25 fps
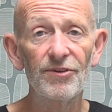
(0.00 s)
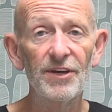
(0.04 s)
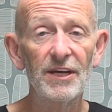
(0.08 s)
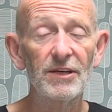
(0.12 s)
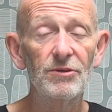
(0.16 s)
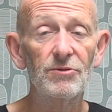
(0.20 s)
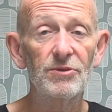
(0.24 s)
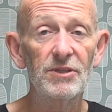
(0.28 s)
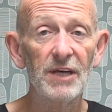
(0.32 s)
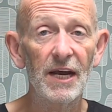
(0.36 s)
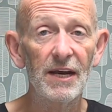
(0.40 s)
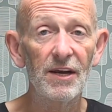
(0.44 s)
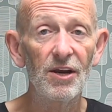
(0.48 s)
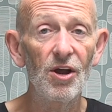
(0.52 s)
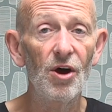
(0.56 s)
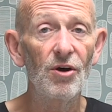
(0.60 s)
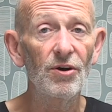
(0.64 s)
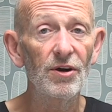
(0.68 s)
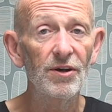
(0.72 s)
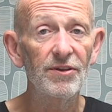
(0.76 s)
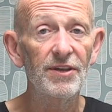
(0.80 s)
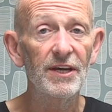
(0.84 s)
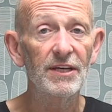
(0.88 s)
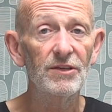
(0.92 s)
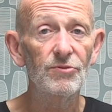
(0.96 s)
things will take
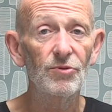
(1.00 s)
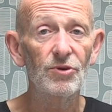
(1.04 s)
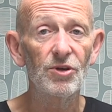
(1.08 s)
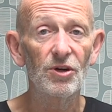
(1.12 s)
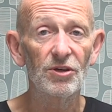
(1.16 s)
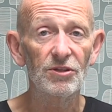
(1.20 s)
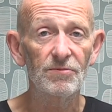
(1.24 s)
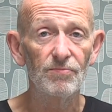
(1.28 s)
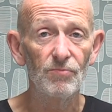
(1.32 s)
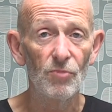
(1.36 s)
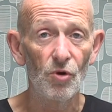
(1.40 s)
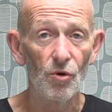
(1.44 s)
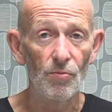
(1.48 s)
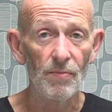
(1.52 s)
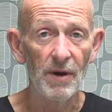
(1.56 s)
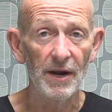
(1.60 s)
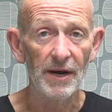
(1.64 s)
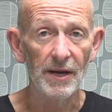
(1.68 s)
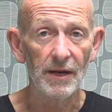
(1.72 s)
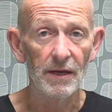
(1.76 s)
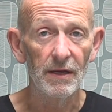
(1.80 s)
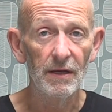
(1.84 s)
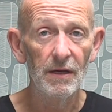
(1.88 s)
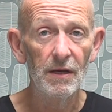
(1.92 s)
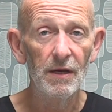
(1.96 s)
longer and things will cost more
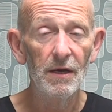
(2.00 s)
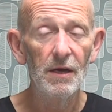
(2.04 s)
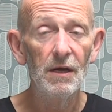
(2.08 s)
money.